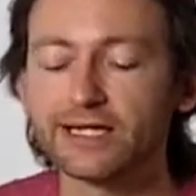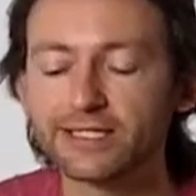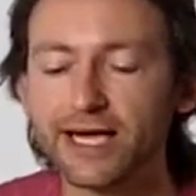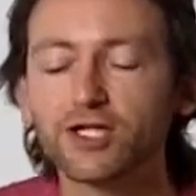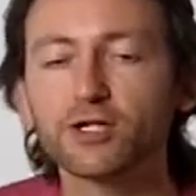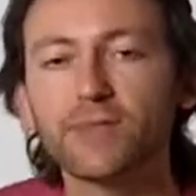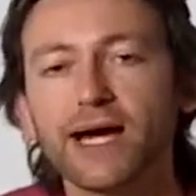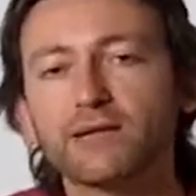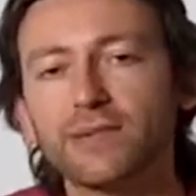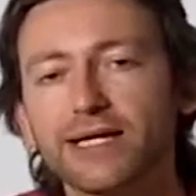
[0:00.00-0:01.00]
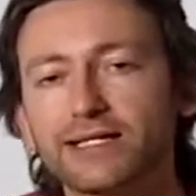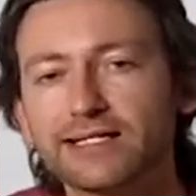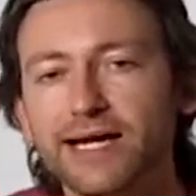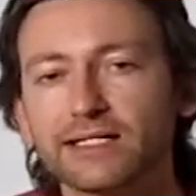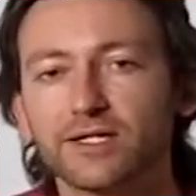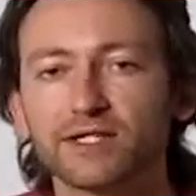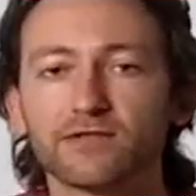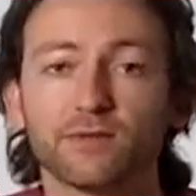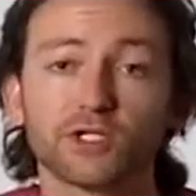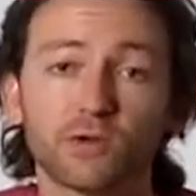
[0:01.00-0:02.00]
It extends your patent pending
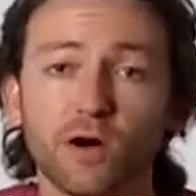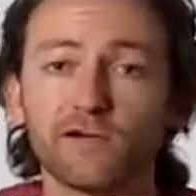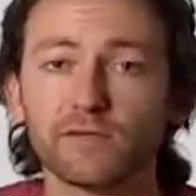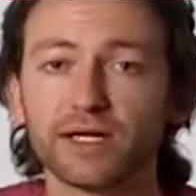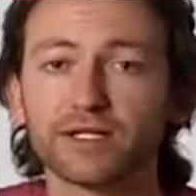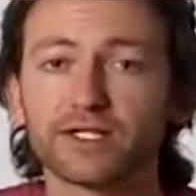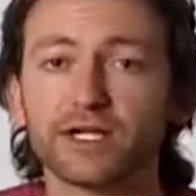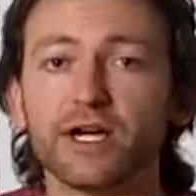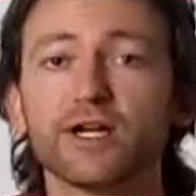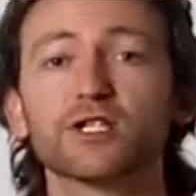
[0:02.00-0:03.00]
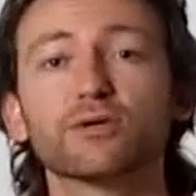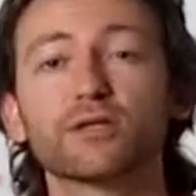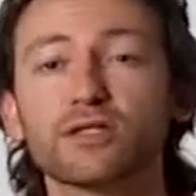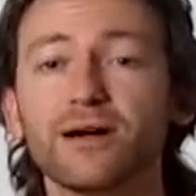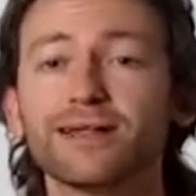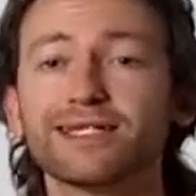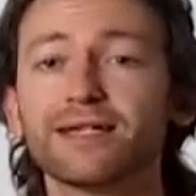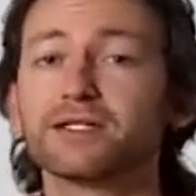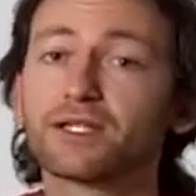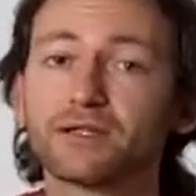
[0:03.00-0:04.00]
status from 12 months to
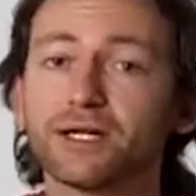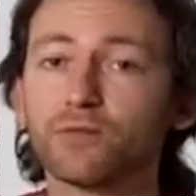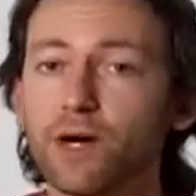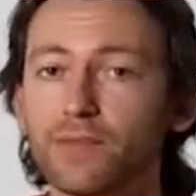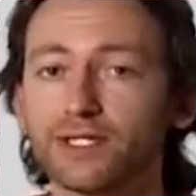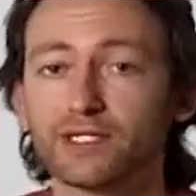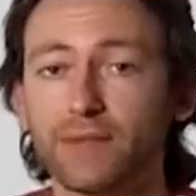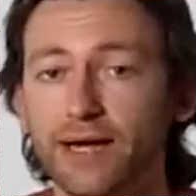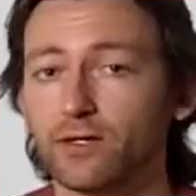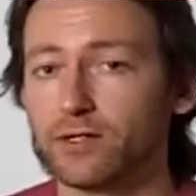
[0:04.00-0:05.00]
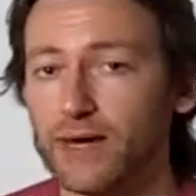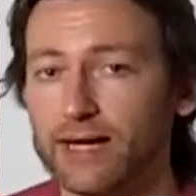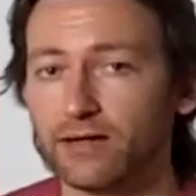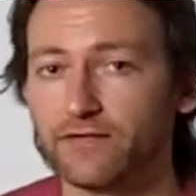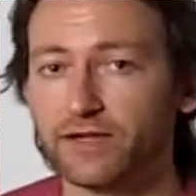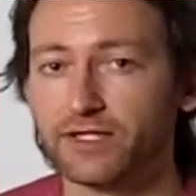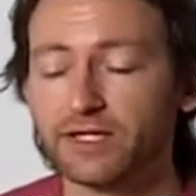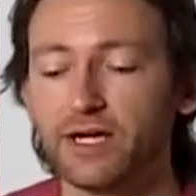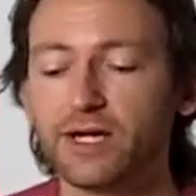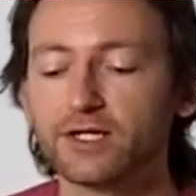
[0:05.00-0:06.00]
30 to 31 months, depending on the patent office.